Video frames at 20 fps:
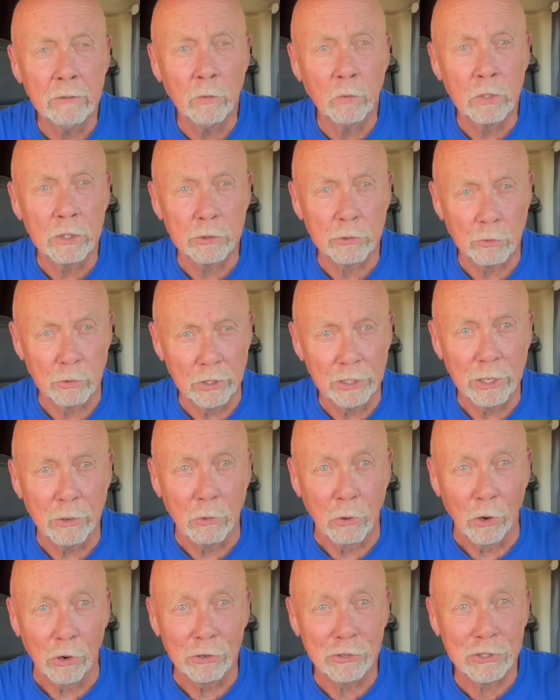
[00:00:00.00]
was really
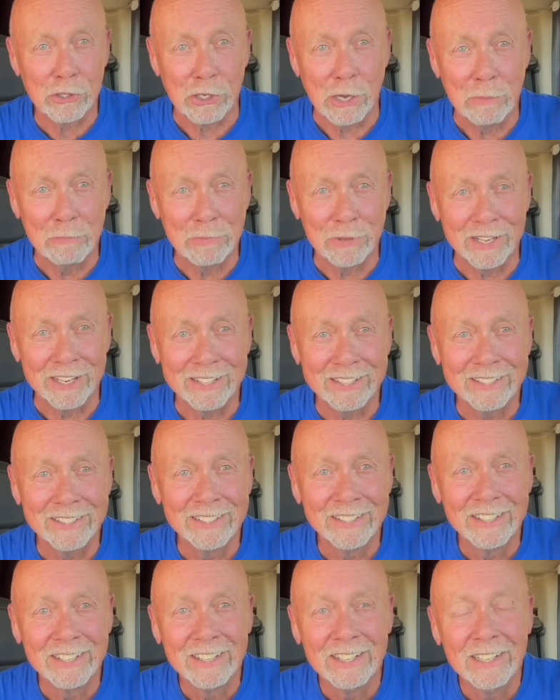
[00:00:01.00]
worth something.
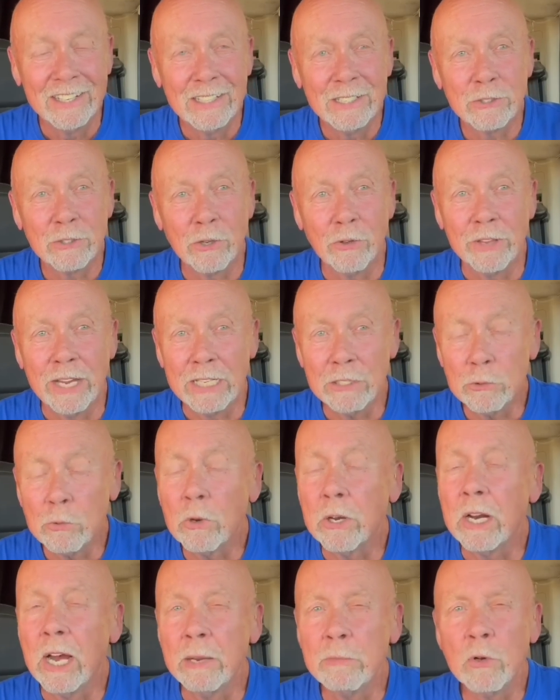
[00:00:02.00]
So that's
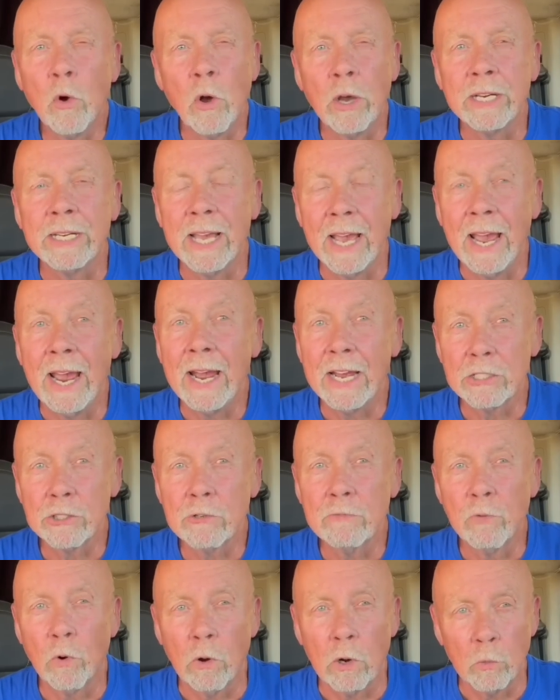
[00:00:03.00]
what I'm going to ask
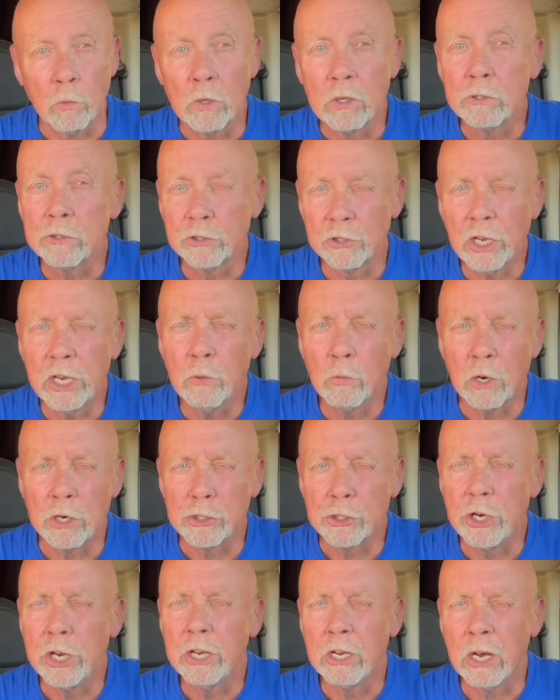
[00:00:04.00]
for. We'll see what
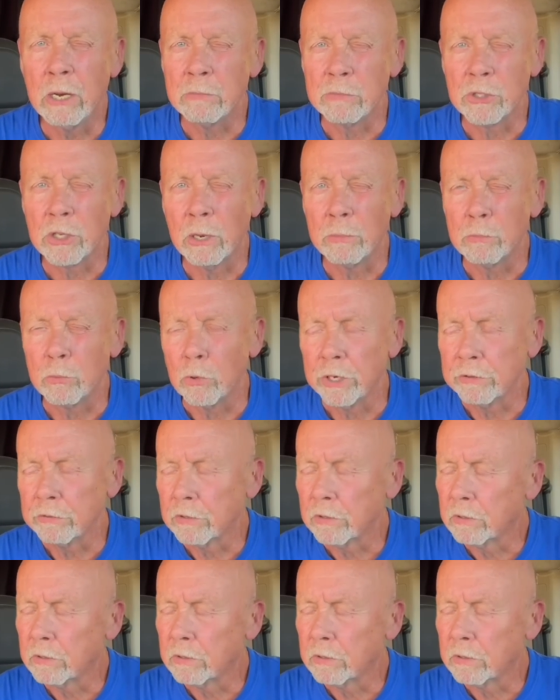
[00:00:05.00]
she comes up with.